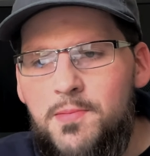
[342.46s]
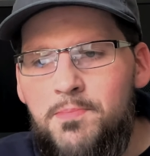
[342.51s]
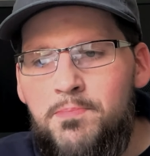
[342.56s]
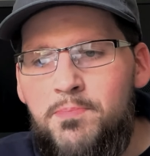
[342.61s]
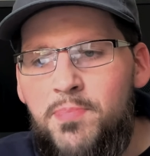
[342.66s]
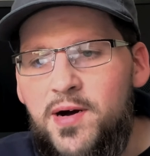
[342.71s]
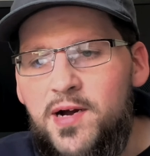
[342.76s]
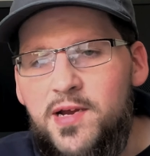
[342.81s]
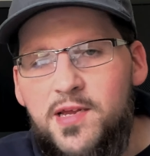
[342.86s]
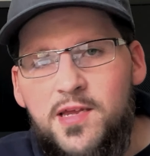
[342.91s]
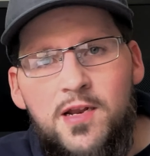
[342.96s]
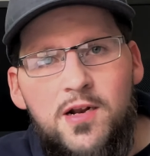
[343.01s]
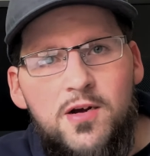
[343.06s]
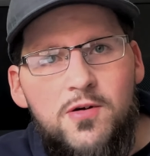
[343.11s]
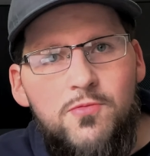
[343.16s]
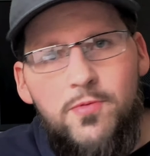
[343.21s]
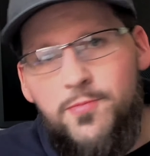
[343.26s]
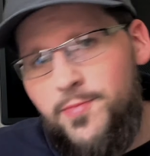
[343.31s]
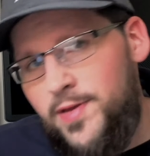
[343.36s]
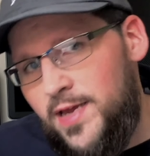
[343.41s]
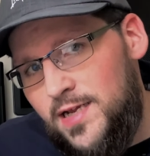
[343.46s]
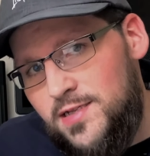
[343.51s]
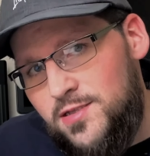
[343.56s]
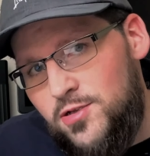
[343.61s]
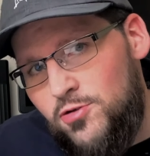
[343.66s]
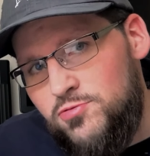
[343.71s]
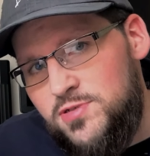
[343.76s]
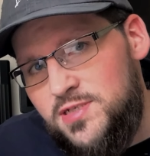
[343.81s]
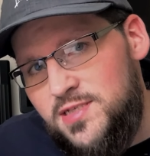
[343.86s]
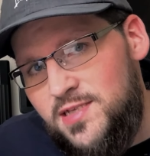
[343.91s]
But you know, when we got
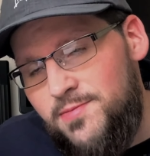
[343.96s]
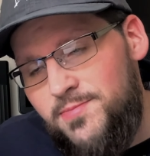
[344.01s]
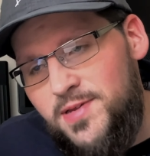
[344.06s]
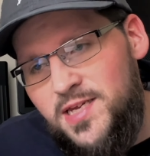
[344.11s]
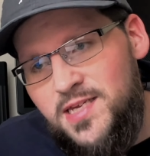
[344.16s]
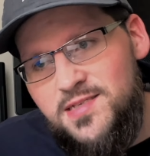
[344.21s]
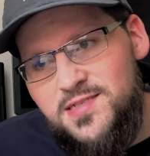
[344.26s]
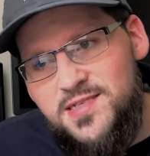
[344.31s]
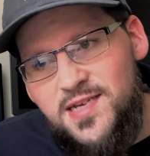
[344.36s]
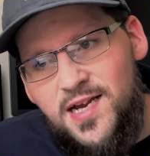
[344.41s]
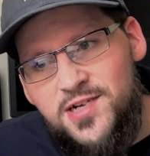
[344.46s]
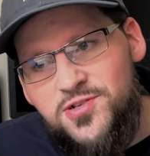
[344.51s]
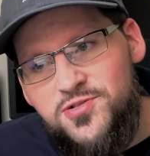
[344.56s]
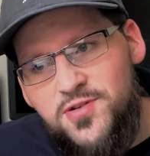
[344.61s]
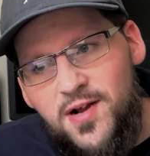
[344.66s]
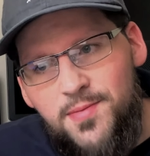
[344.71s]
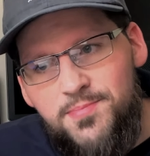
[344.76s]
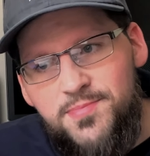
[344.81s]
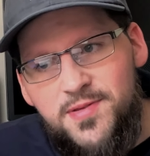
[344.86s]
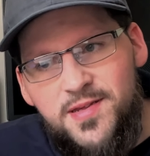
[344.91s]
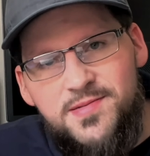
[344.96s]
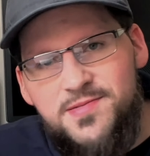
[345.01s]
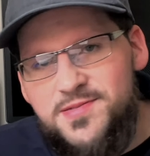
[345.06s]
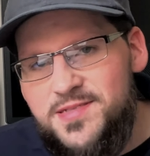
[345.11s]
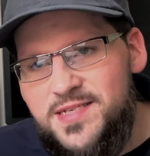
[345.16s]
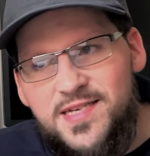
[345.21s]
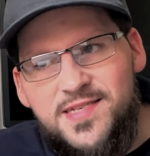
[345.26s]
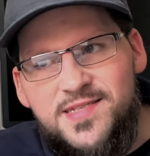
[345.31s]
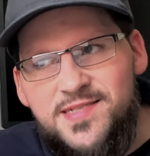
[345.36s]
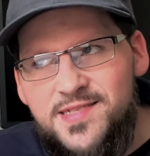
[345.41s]
those stimmies, I dropped it was
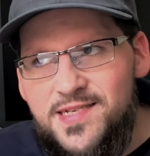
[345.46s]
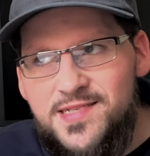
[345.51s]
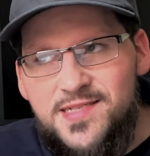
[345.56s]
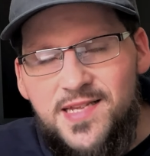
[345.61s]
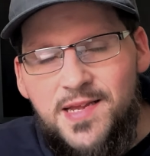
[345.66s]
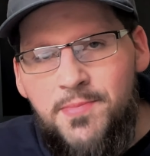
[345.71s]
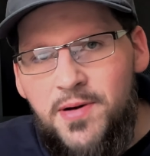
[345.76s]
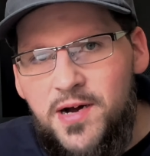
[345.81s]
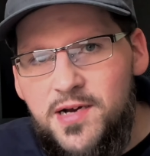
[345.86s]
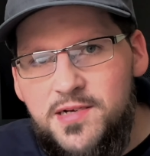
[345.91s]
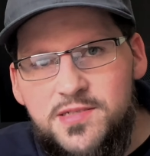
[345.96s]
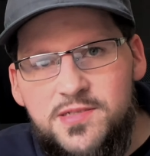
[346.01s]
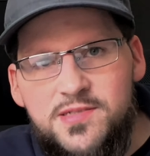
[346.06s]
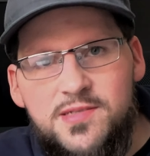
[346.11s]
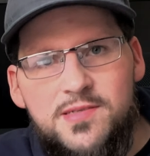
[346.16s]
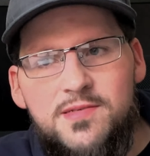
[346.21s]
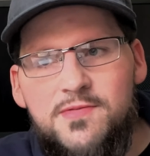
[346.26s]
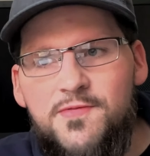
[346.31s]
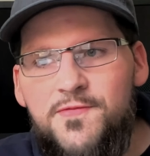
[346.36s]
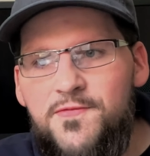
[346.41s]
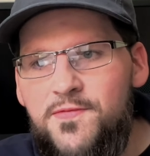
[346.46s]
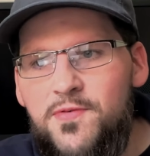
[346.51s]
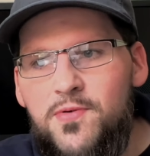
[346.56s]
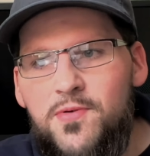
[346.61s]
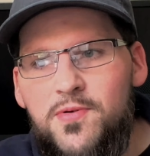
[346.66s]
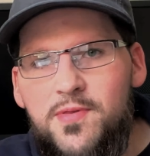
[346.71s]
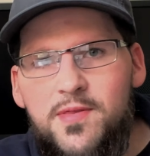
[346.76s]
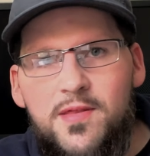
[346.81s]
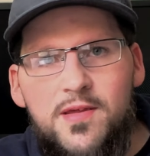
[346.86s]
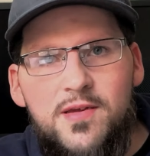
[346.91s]
like 60 bucks for
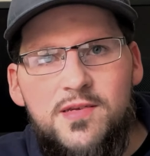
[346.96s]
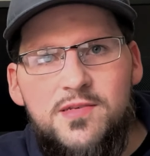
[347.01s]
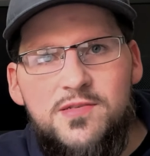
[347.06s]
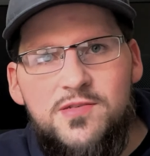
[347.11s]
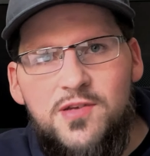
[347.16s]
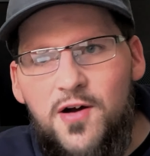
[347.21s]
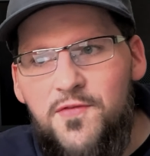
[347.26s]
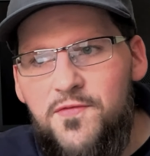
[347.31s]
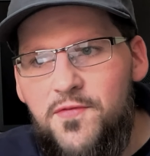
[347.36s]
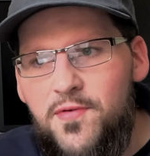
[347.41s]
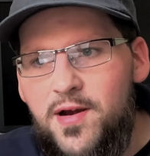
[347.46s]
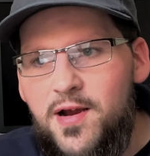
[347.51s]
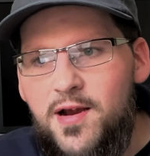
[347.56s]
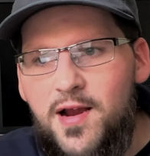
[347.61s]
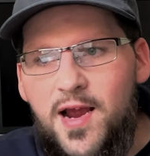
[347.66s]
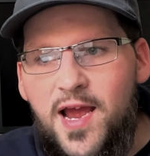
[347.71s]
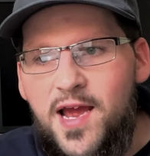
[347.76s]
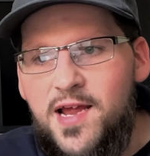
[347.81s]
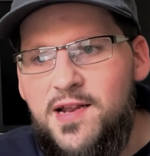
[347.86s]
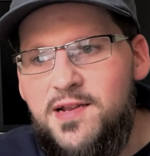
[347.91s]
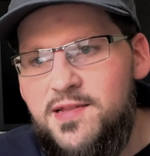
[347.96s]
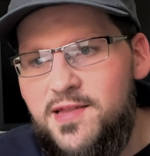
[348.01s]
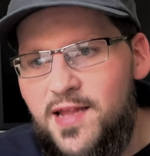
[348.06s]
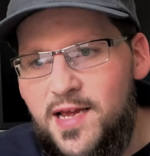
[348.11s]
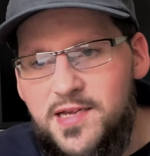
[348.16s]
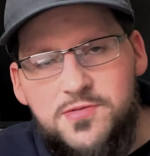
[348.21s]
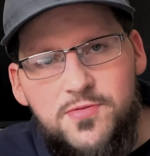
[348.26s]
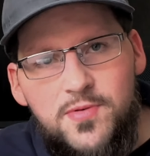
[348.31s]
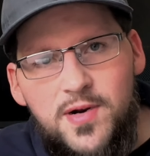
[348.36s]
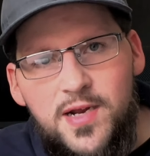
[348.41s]
the software, and
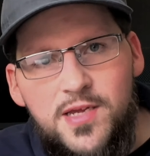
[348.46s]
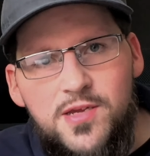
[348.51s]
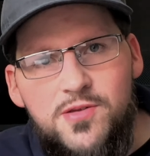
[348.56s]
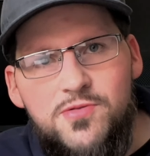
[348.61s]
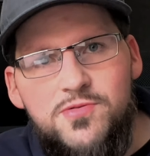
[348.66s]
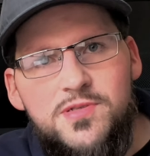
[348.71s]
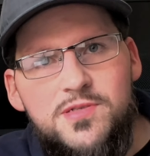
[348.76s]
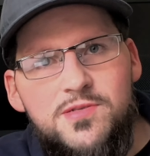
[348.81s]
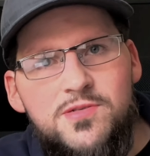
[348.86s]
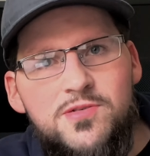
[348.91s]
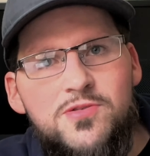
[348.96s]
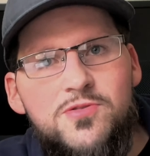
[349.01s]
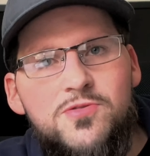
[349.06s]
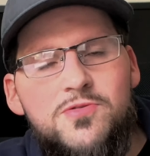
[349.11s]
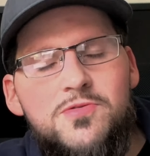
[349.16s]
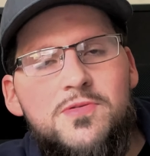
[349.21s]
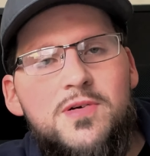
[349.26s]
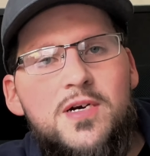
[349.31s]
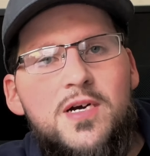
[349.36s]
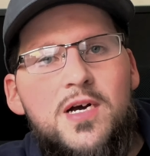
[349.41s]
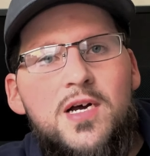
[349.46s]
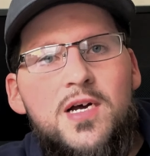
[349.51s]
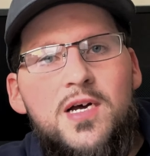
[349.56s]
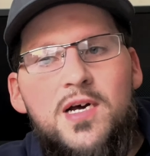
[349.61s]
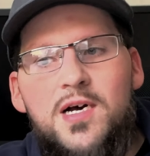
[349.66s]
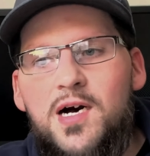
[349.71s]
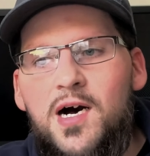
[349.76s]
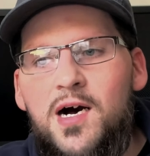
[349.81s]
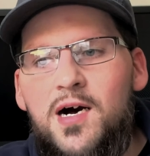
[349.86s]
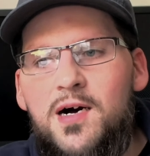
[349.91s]
that's what I use to
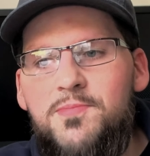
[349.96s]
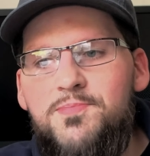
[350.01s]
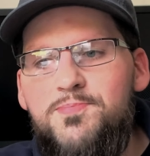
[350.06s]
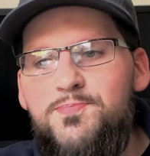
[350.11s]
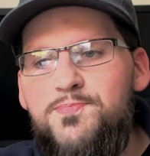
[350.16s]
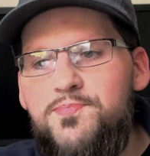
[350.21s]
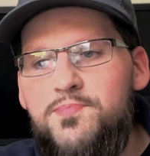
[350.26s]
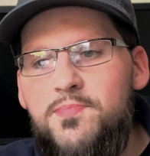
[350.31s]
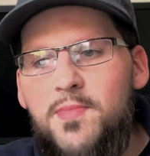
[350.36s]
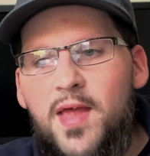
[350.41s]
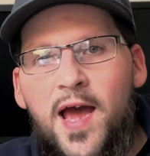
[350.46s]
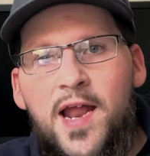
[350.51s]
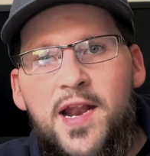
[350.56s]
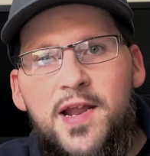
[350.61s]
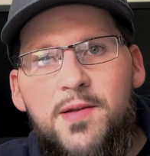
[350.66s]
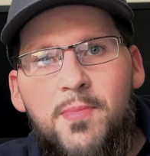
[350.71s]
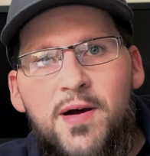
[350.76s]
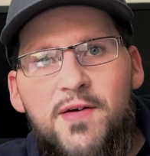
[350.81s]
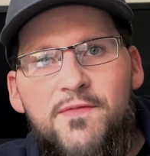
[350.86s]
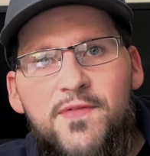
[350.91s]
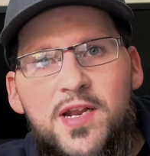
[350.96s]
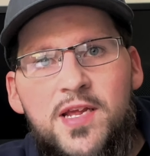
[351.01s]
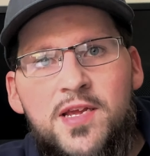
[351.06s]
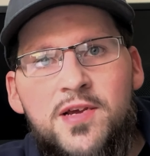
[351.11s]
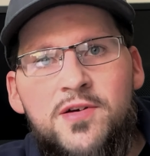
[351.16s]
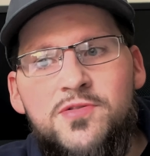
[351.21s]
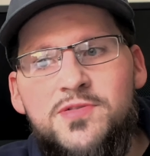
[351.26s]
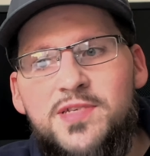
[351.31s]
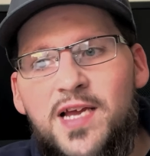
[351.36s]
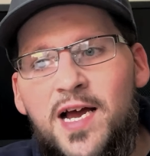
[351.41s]
edit my videos.